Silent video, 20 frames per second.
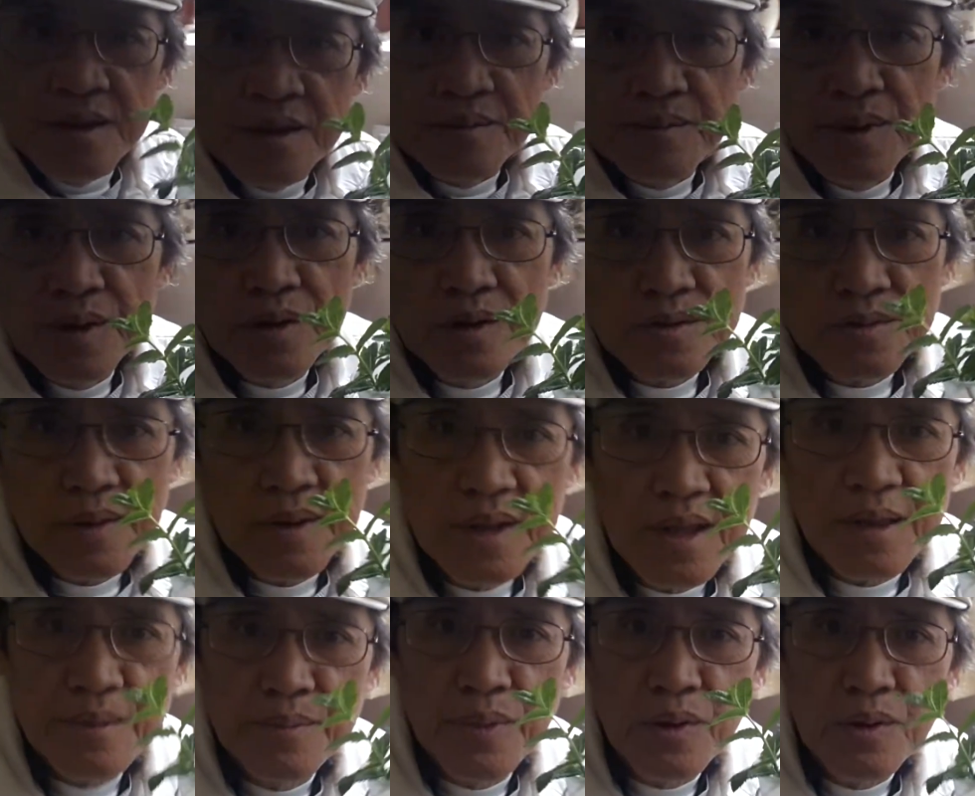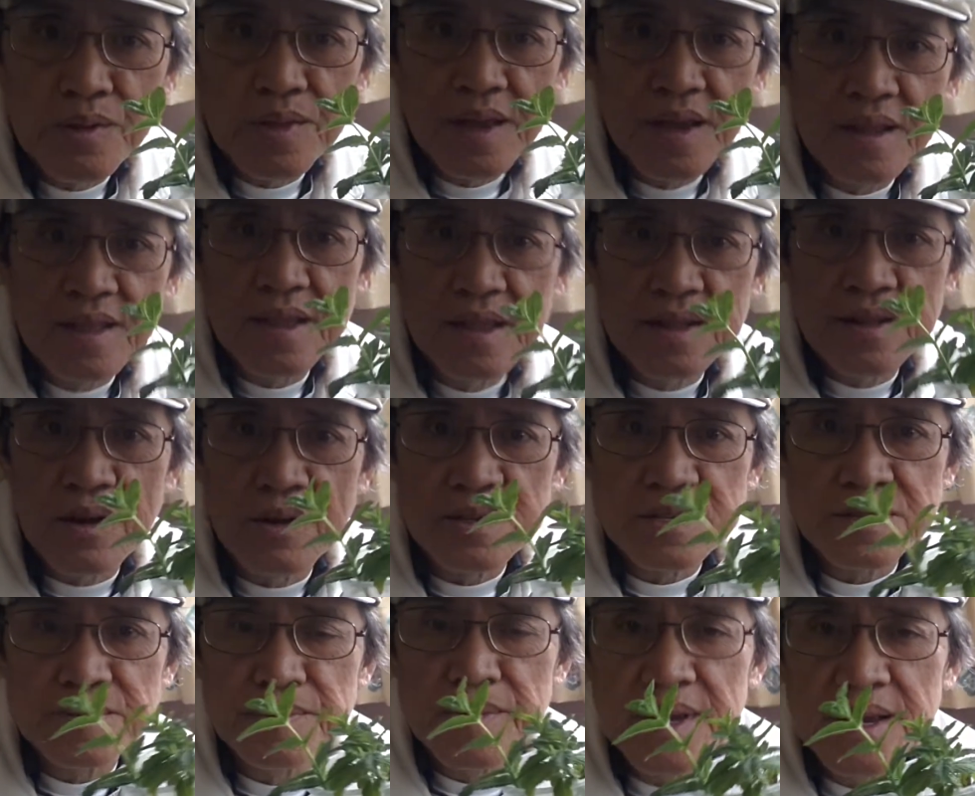Because when I bought it, it
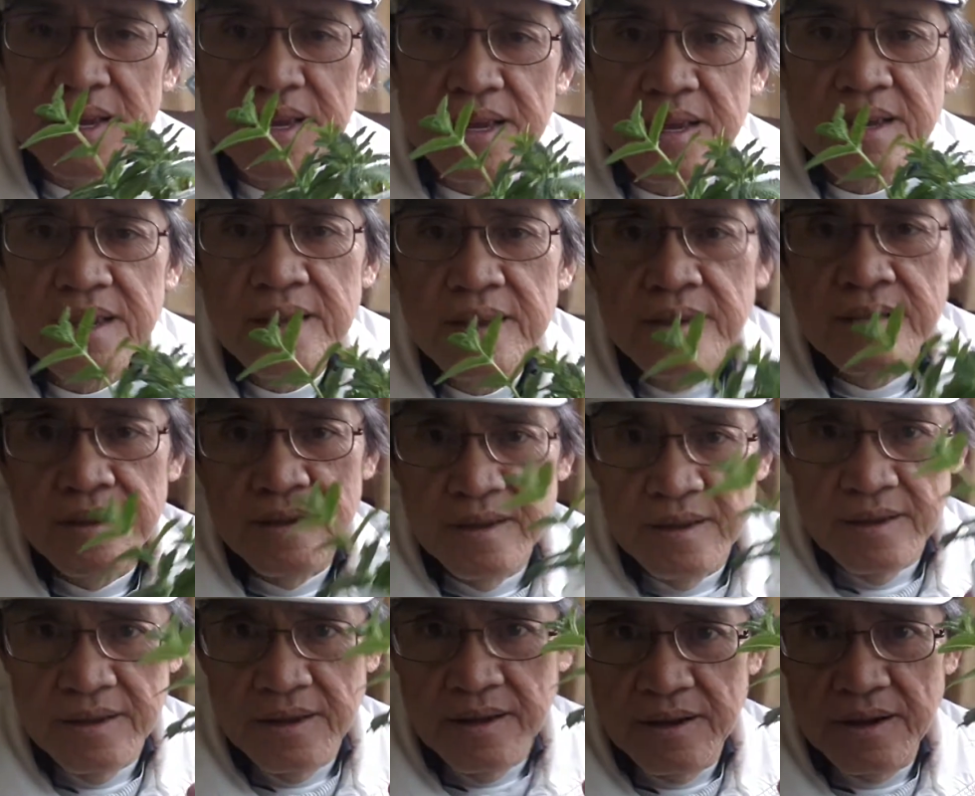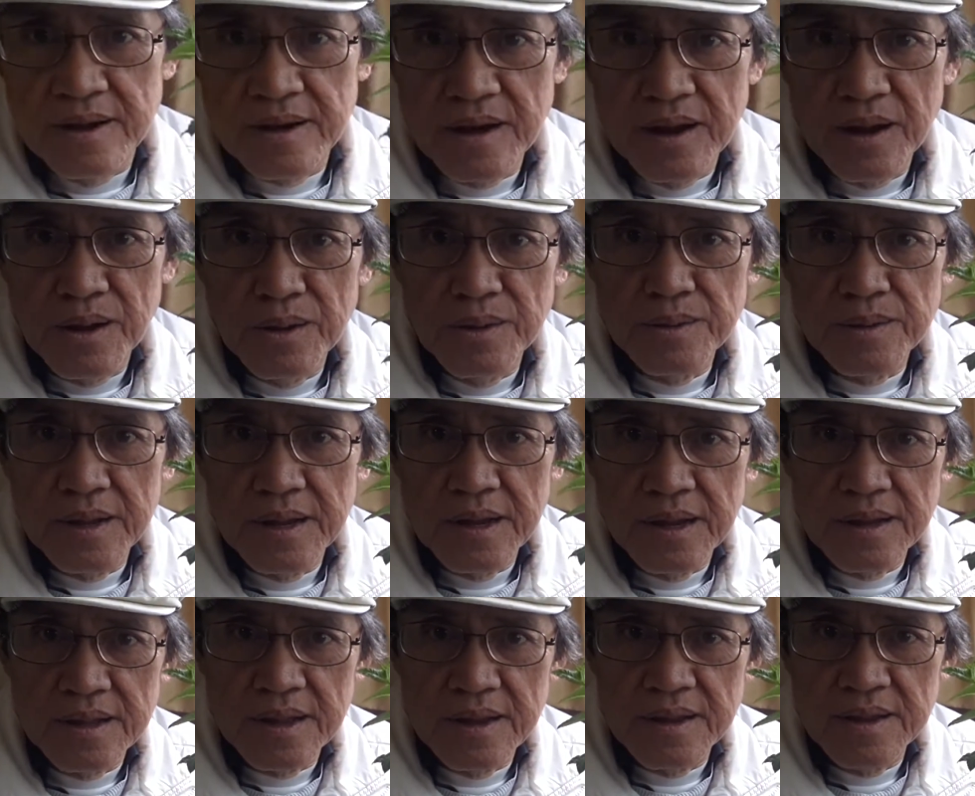cost me around
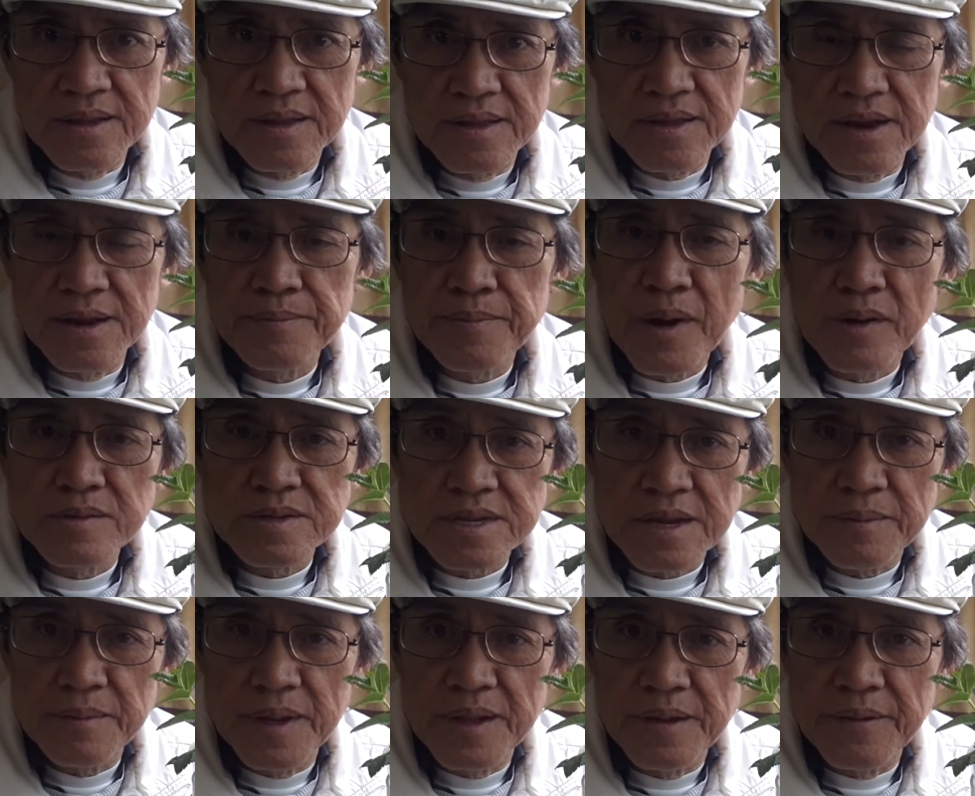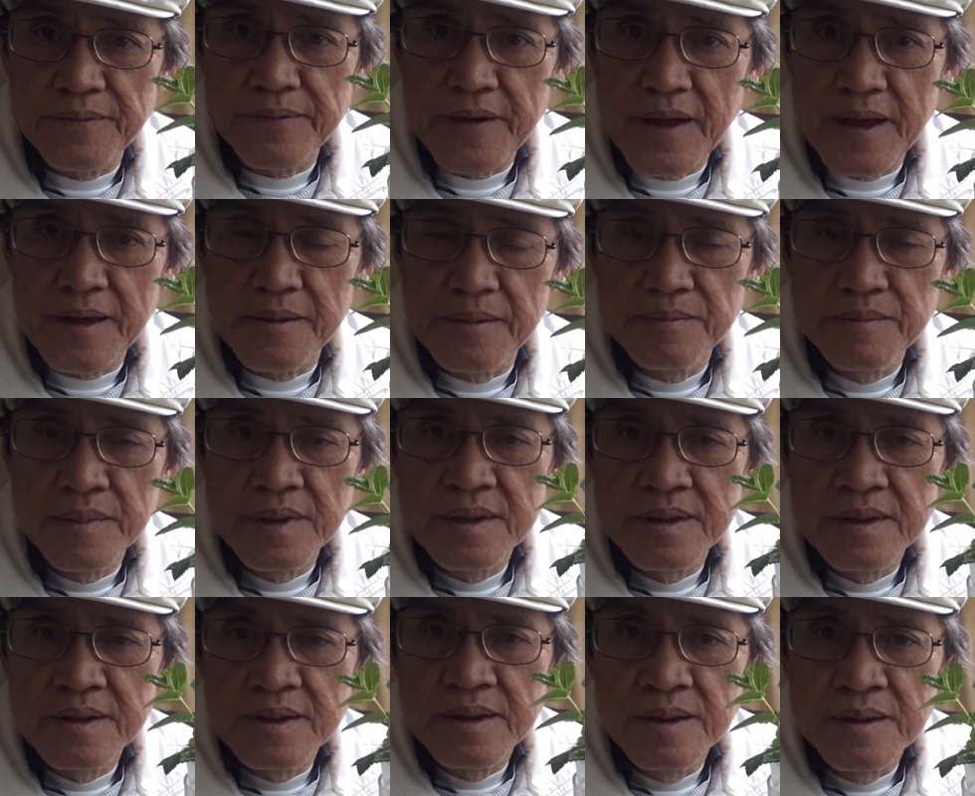£3.75.
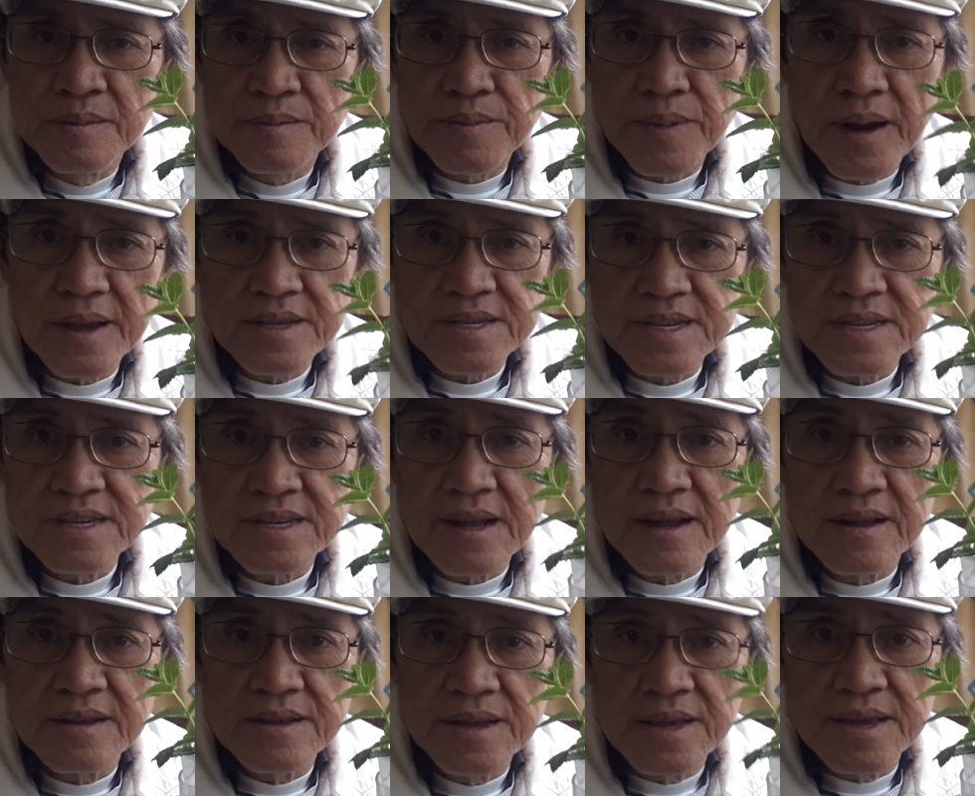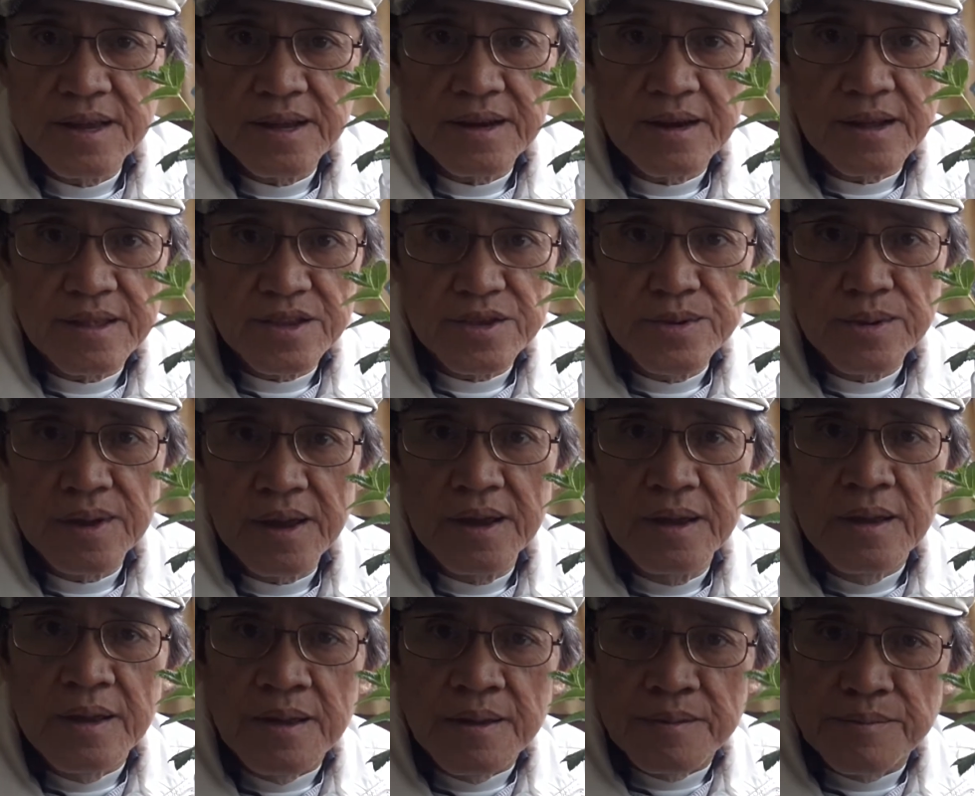Prices here at UK.
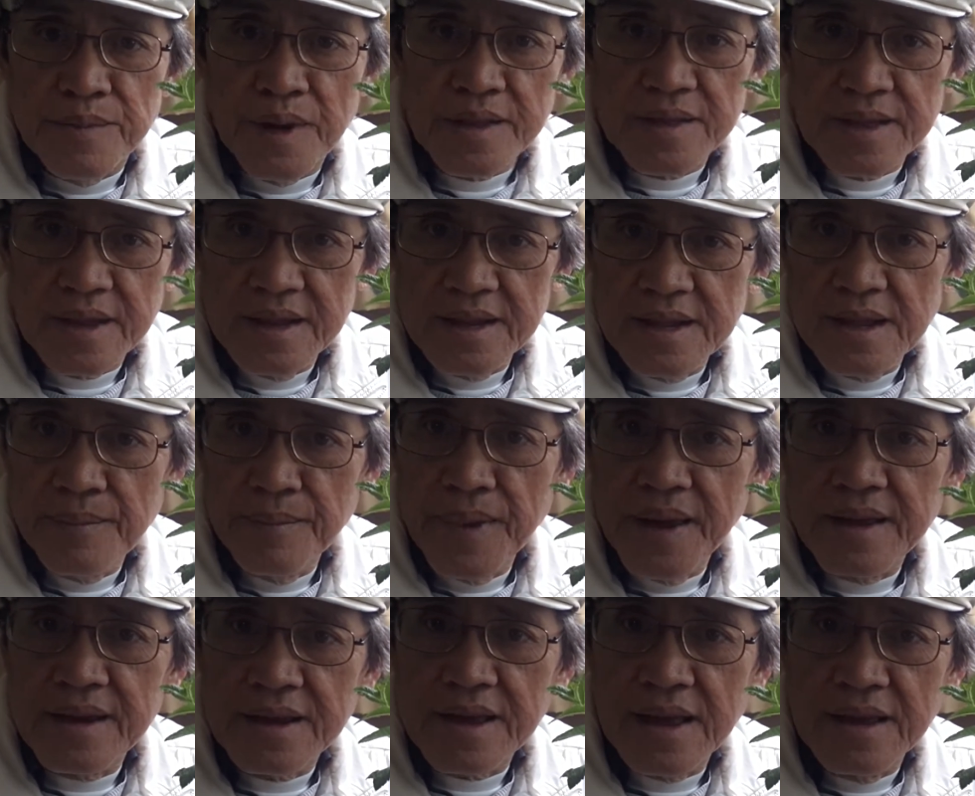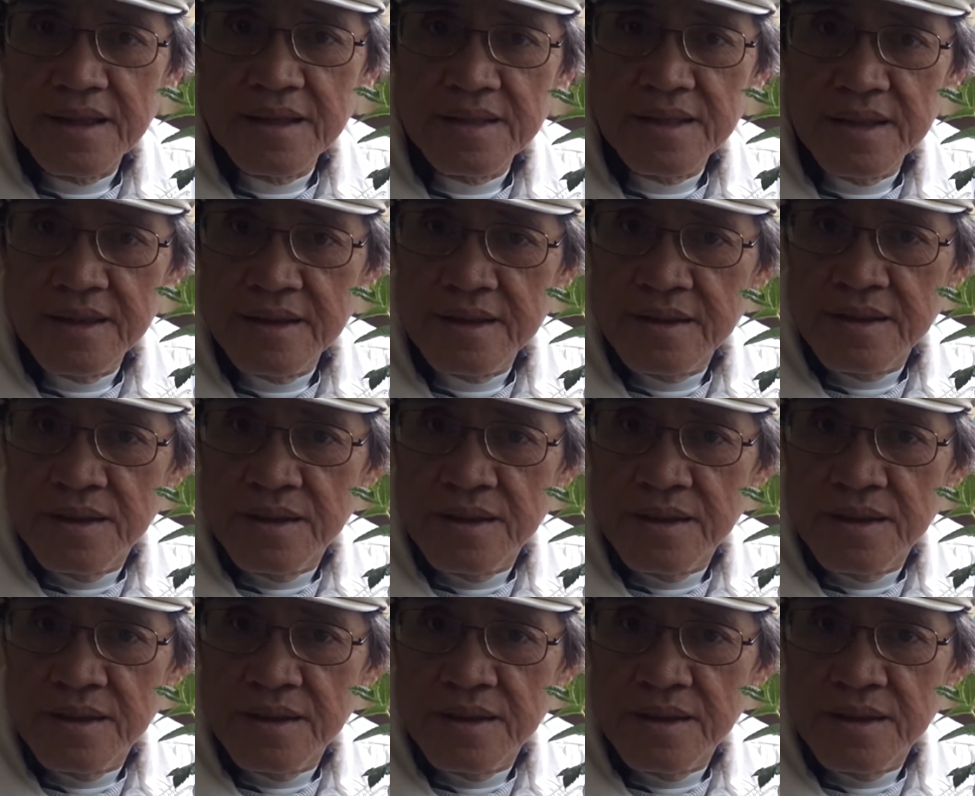But in America and the